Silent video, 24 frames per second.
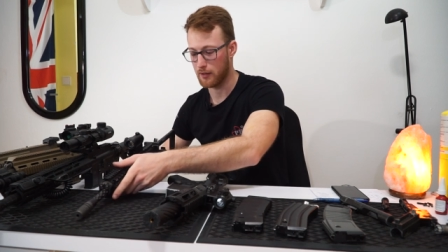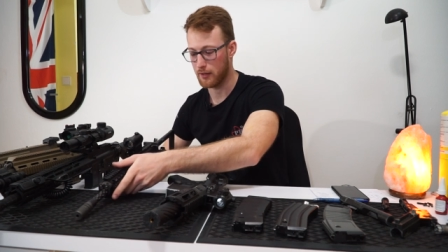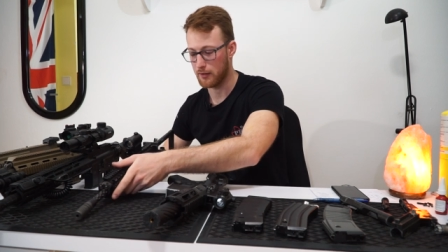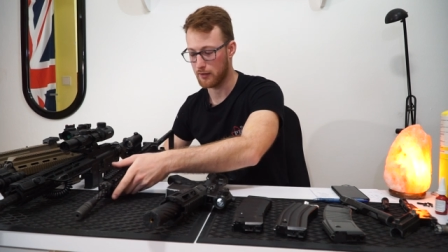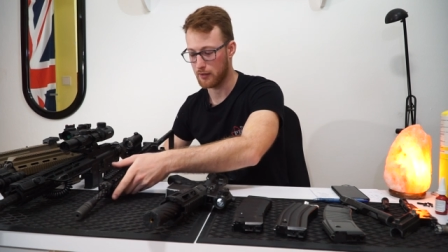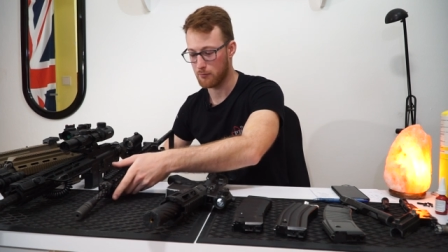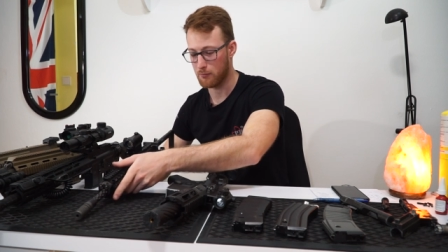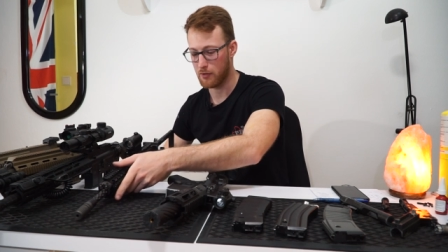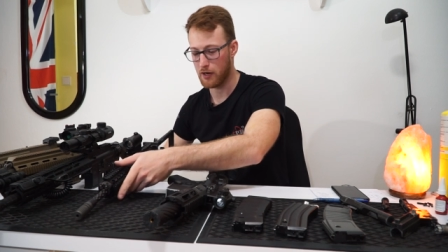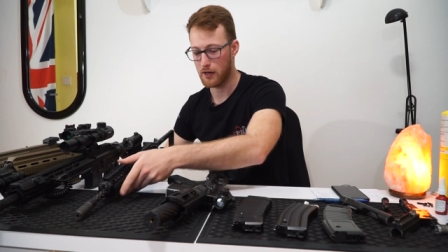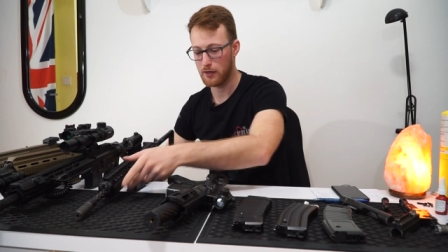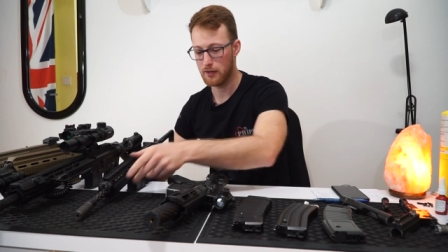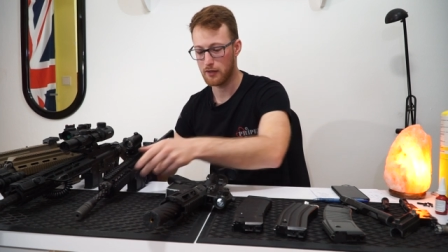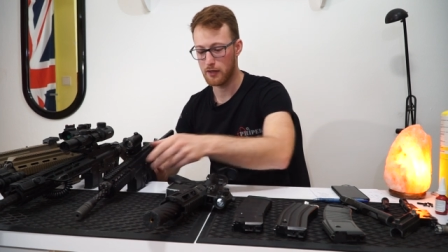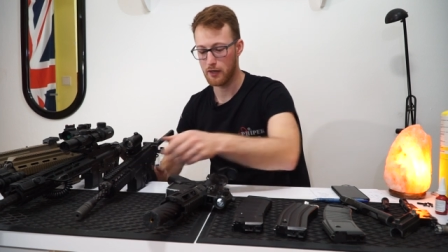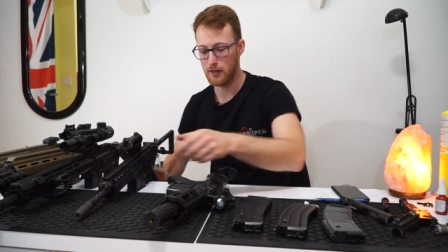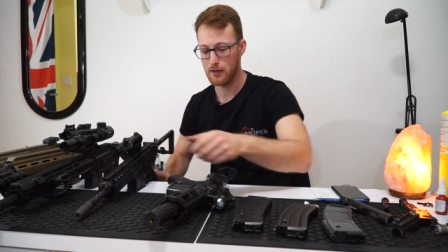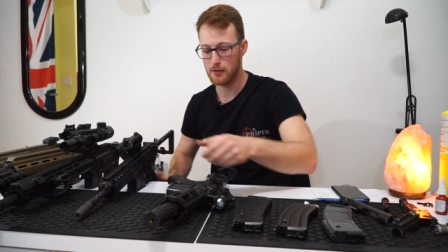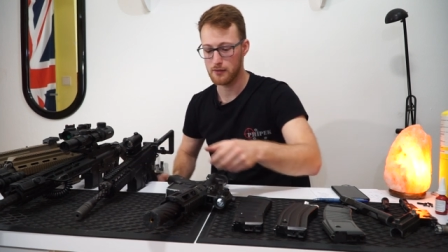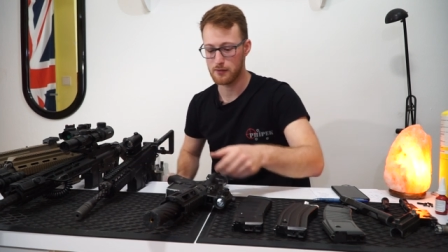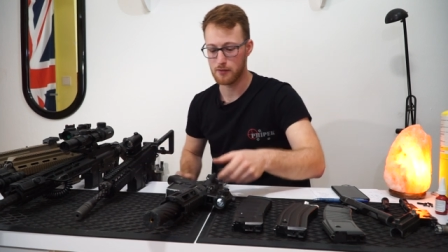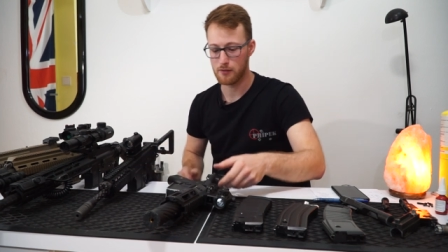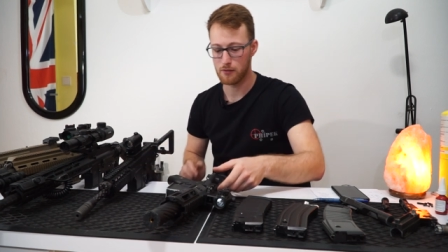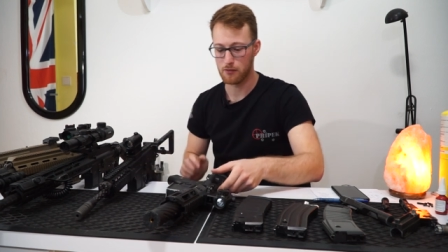like in my
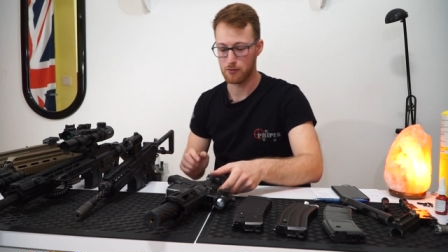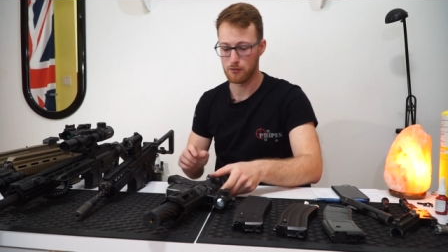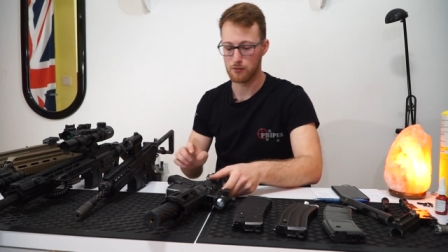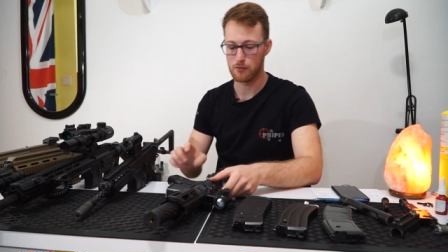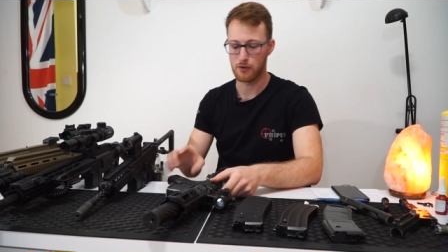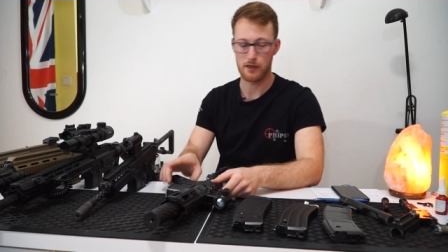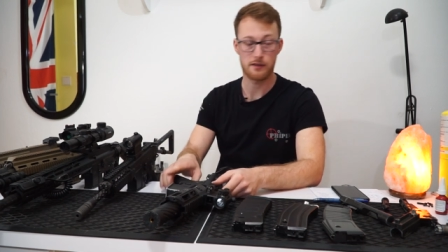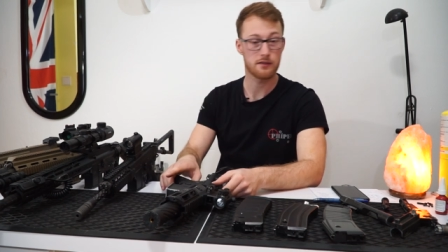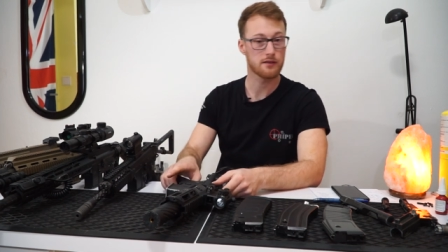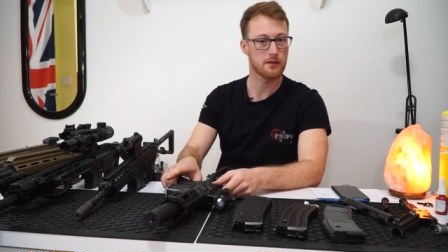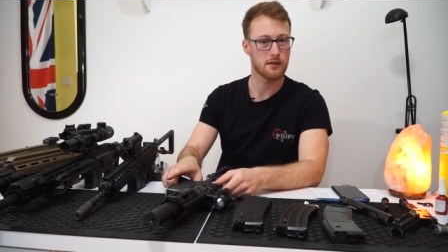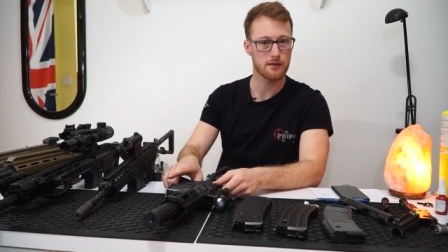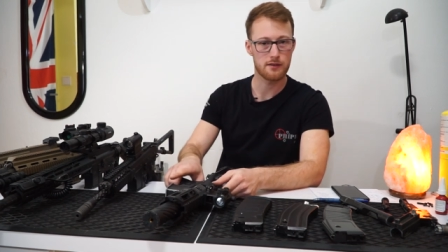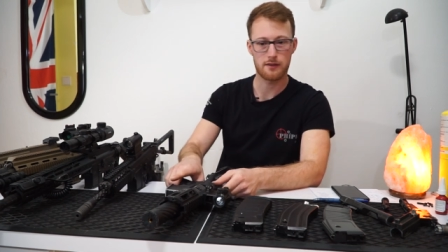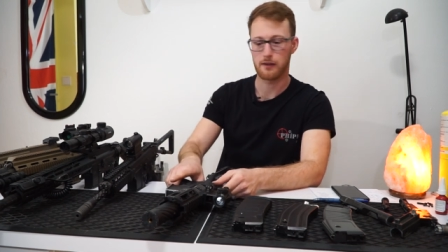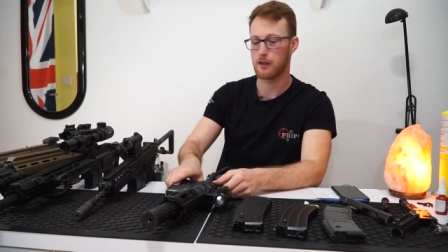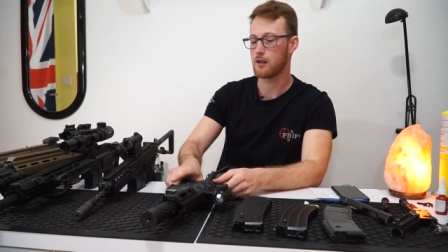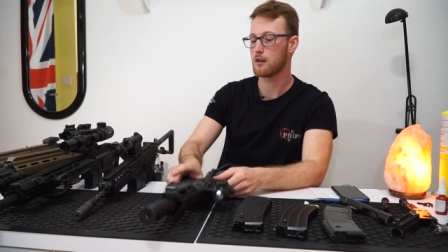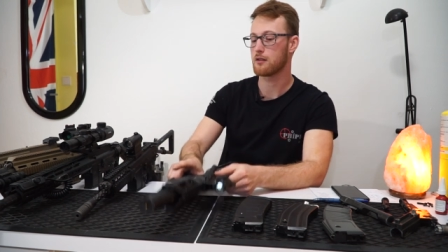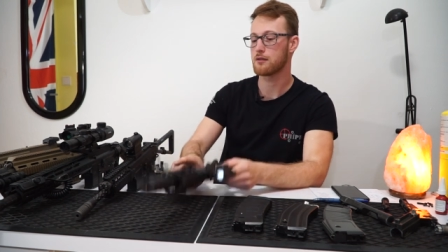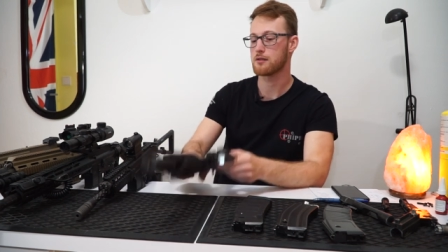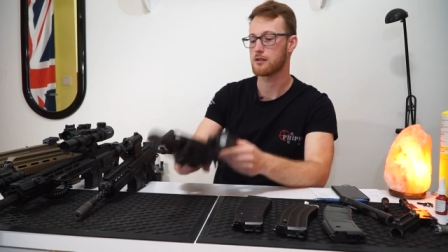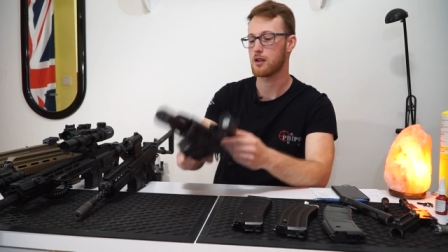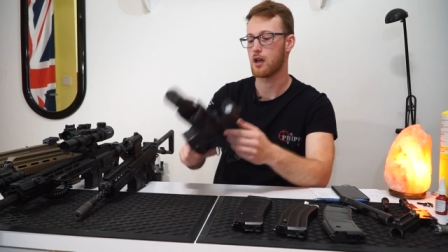case, who has the
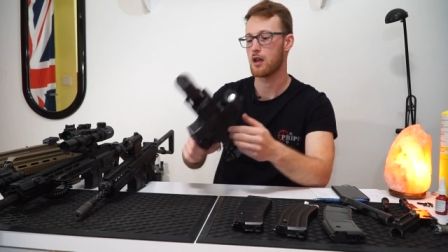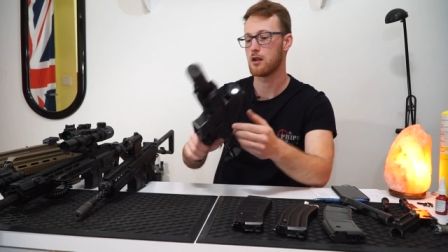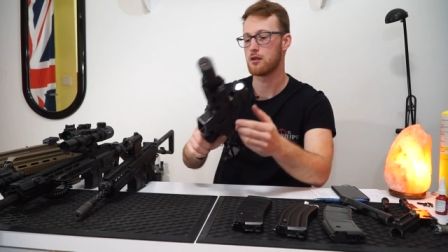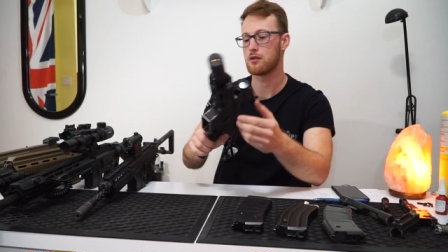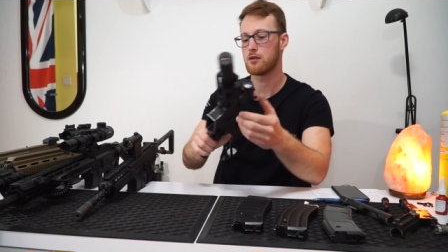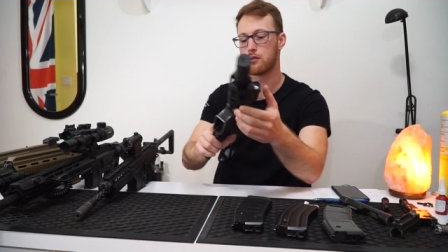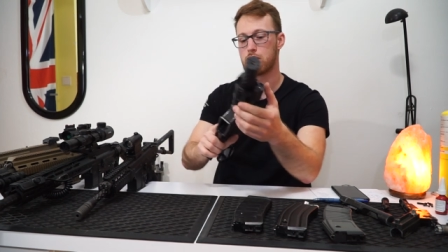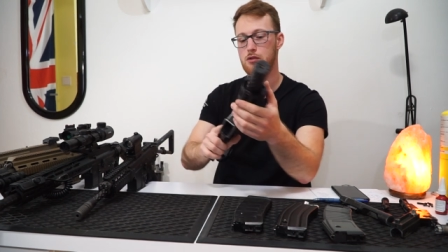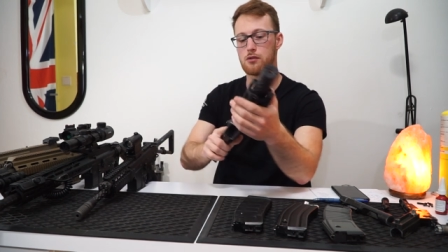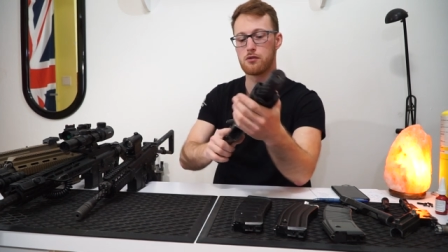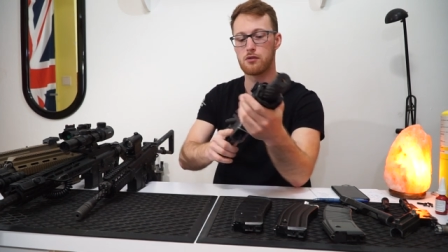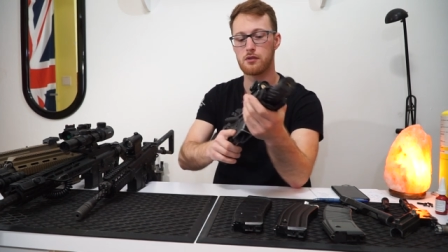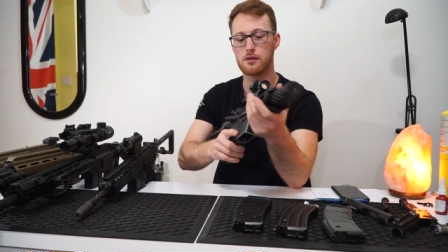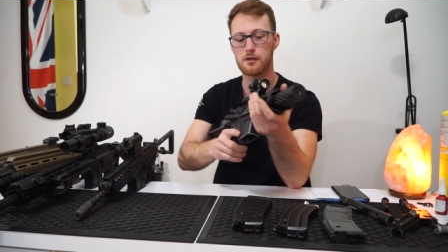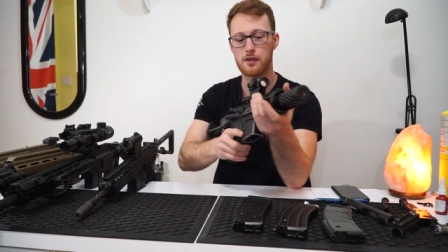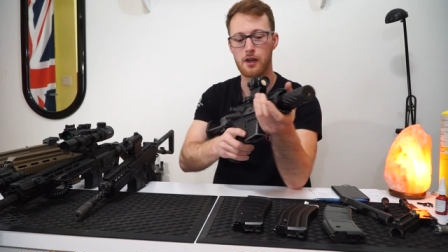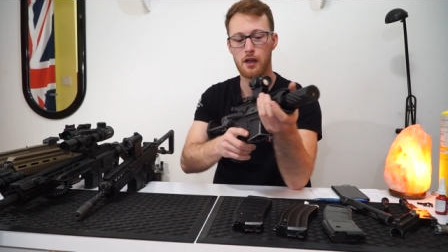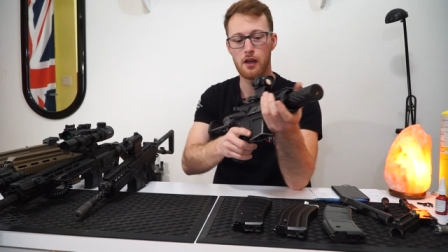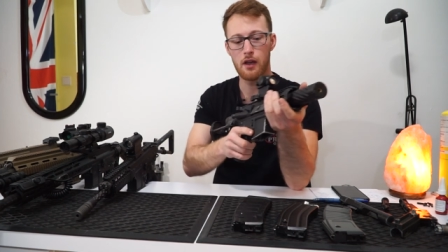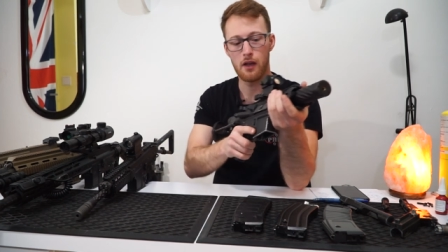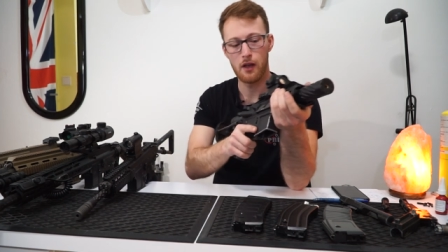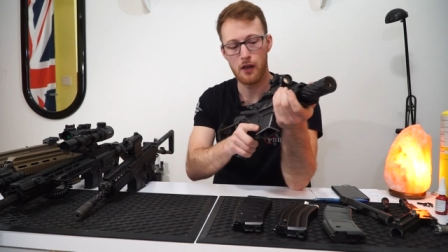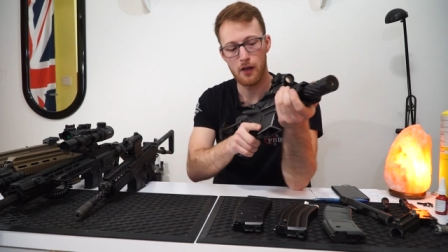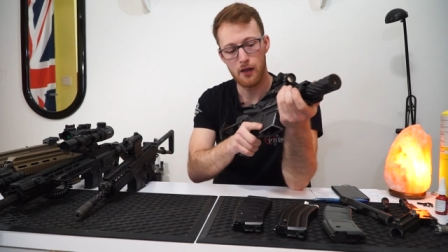skills and the
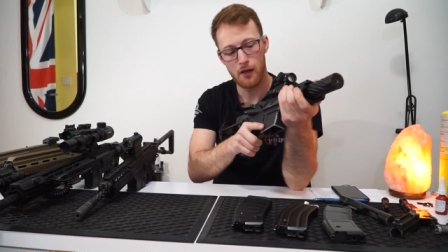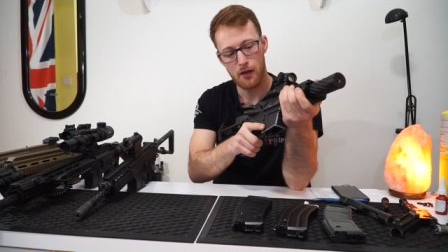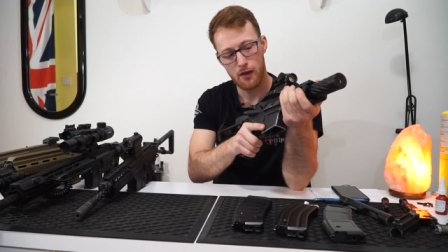tools.